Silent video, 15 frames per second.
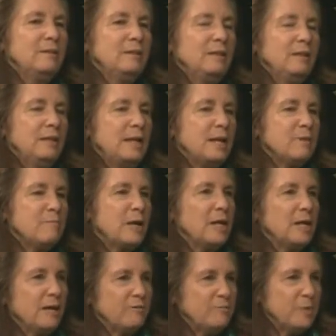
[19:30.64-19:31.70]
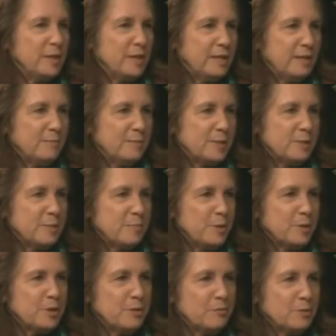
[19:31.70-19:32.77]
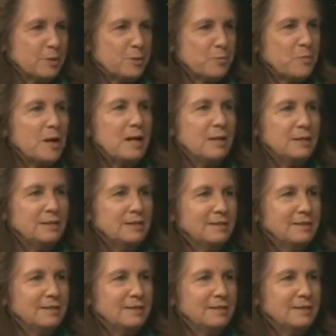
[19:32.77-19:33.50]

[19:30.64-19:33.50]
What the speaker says: letting my life be guided by spirit. It works well,